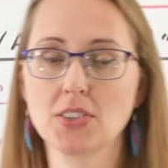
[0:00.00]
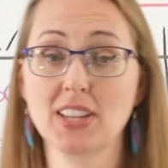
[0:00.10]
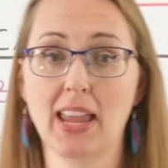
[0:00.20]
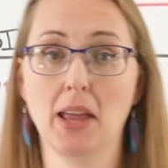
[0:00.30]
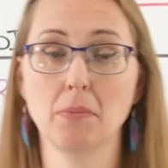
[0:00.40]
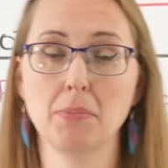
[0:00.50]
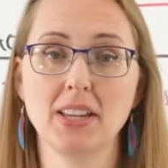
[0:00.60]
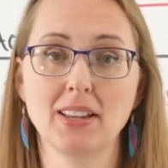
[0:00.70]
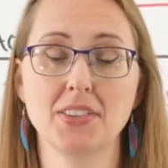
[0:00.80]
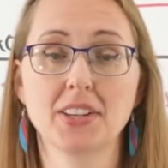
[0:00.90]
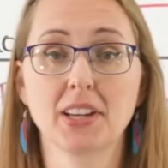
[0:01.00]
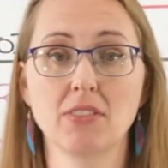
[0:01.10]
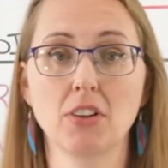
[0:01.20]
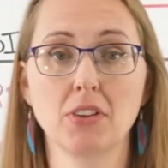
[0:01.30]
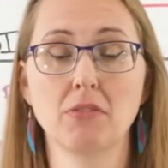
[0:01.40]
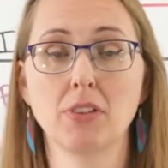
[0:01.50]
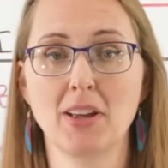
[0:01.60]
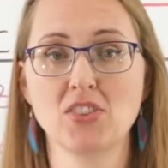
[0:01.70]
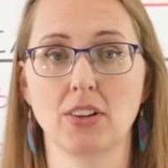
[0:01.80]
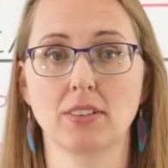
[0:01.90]
can be indicative of
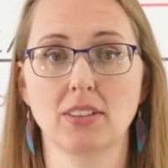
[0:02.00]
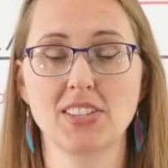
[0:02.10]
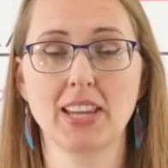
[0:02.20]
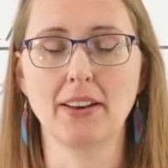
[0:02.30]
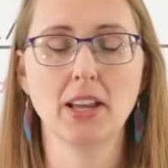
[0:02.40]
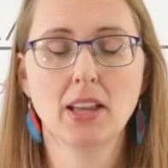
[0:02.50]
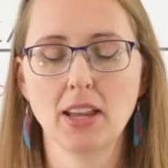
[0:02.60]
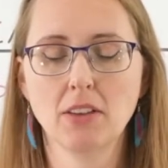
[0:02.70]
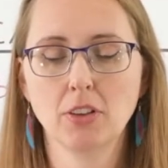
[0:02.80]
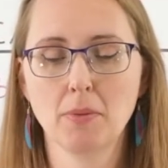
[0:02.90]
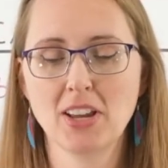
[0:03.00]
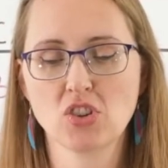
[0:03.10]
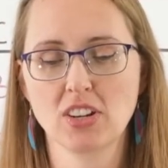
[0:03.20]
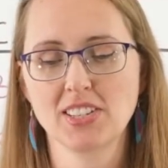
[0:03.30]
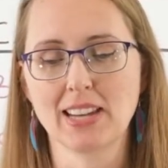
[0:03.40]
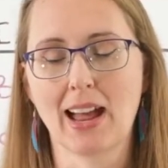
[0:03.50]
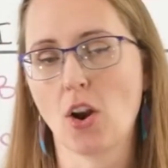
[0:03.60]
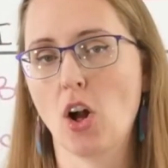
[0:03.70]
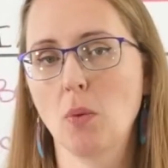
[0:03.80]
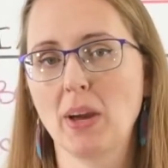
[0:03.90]
inflammation. Because again, inflammation is not
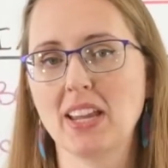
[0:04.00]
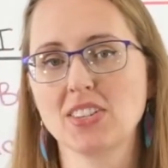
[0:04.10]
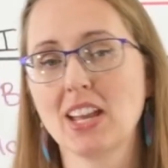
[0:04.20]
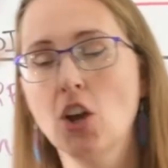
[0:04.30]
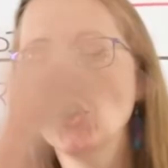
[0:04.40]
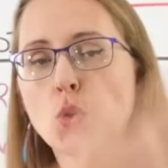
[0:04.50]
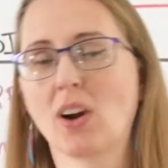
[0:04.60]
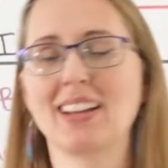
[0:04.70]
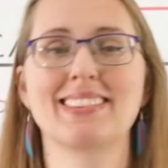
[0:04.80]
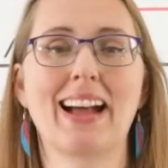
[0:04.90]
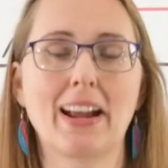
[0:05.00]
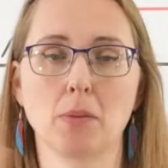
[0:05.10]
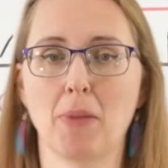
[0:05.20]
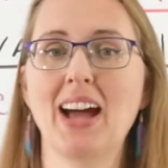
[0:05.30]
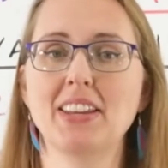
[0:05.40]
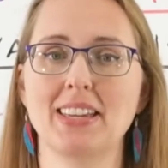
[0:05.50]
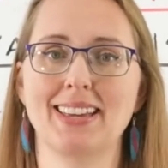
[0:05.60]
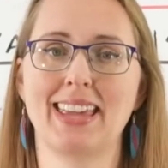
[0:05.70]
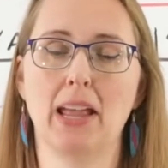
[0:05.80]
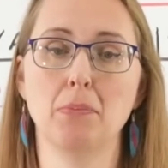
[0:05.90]
always your entire body.
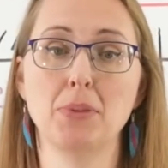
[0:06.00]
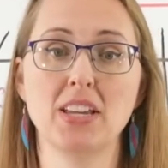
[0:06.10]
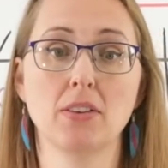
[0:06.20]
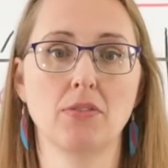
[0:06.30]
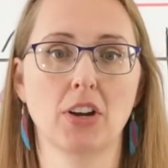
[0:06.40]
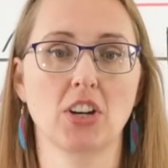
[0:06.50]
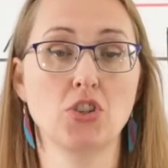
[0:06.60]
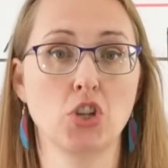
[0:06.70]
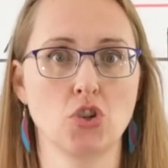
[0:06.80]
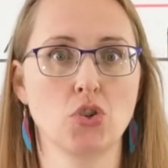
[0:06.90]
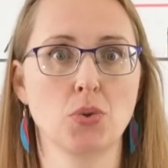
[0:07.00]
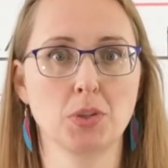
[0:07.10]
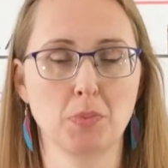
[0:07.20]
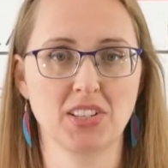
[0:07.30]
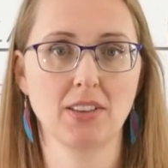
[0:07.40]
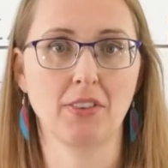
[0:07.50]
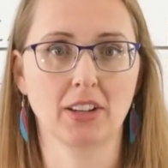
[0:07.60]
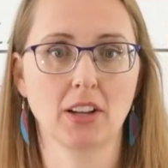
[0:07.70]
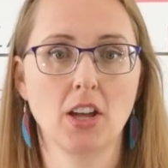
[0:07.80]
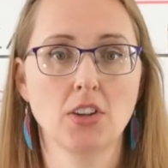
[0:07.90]
It can be very
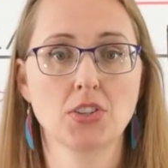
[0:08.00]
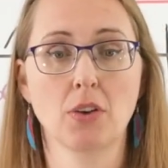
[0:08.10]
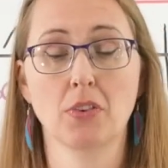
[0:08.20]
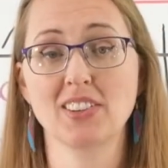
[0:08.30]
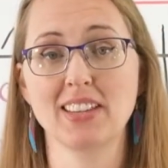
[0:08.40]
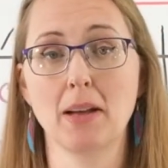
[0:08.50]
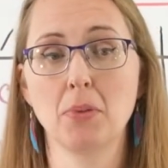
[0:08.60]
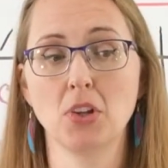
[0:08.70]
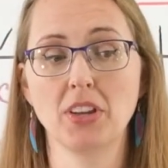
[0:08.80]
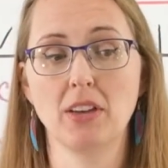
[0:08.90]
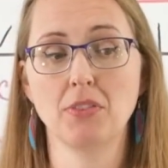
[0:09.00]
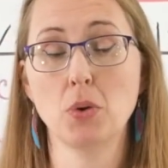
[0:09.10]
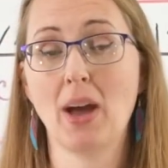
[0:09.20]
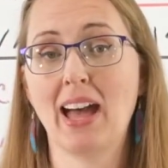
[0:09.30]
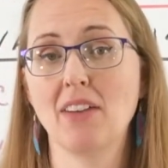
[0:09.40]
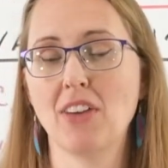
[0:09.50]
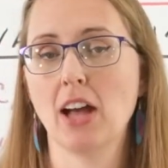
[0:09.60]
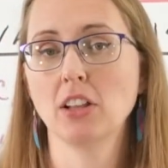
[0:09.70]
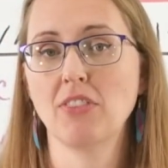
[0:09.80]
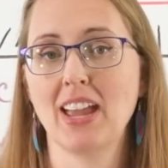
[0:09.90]
tissue-specific. So for example, if you have
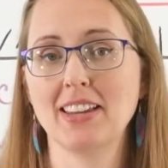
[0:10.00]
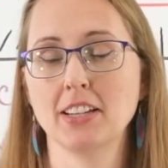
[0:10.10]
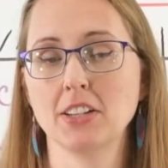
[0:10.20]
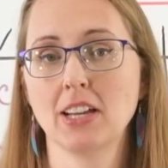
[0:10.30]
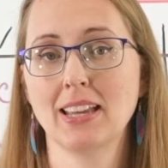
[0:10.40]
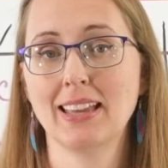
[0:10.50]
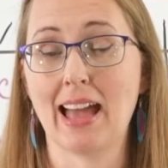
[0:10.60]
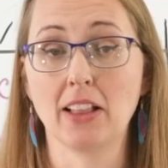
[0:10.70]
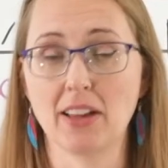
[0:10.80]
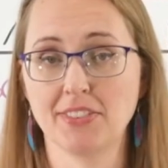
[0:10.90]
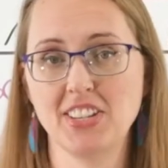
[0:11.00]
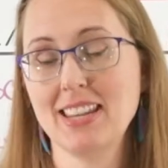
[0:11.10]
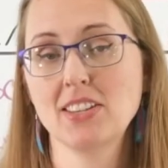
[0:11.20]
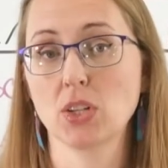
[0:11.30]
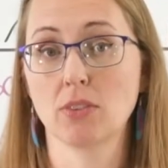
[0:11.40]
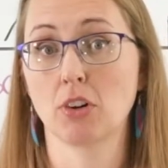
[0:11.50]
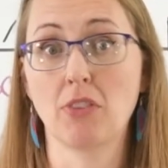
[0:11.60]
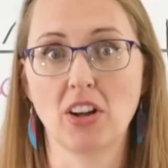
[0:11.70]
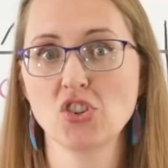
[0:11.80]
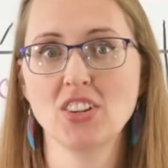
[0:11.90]
elevated LFTs, liver
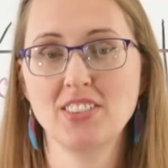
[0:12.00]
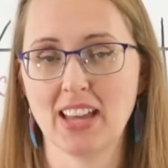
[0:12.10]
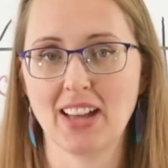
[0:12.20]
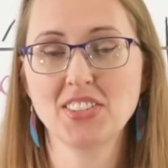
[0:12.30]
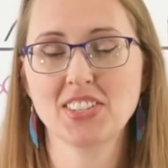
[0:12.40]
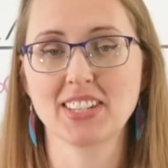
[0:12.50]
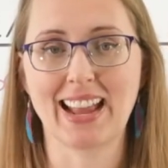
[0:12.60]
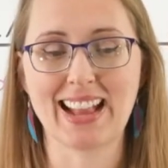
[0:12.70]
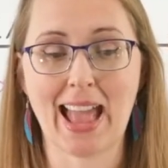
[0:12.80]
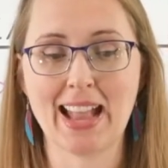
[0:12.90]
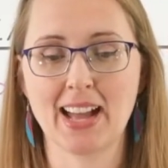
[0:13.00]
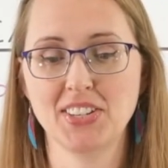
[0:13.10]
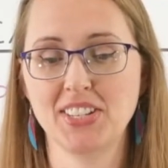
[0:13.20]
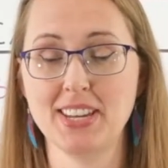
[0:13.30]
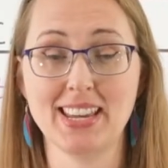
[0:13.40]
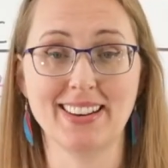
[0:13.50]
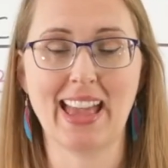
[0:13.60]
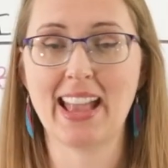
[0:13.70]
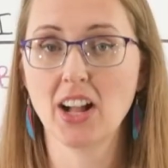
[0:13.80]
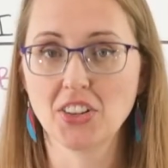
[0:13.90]
function tests, like AST and
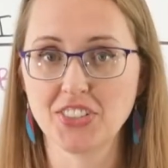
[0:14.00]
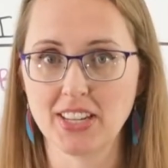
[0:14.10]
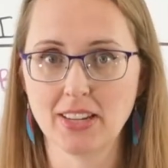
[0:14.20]
ALT,